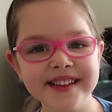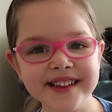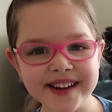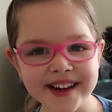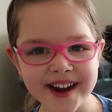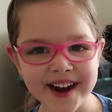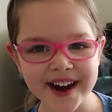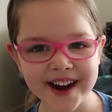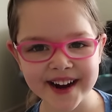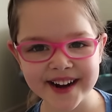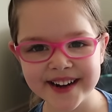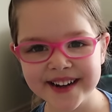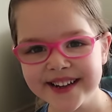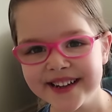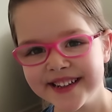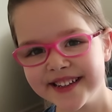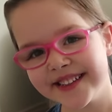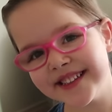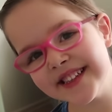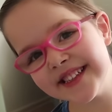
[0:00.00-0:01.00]
Yeah,
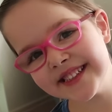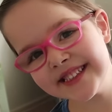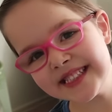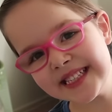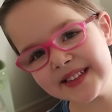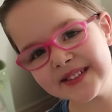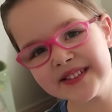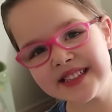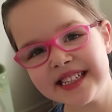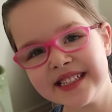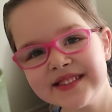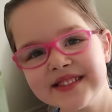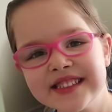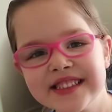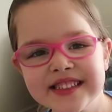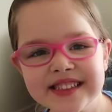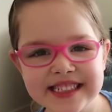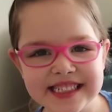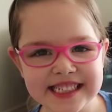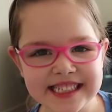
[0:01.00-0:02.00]
like sometimes
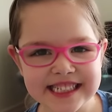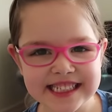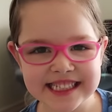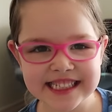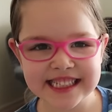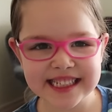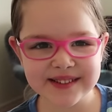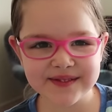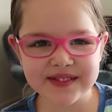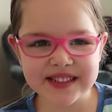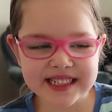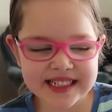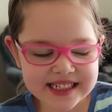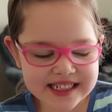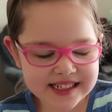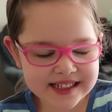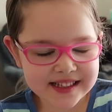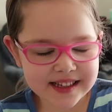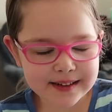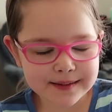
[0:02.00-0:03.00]
when she's sleeping,
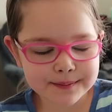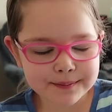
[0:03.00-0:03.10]
she's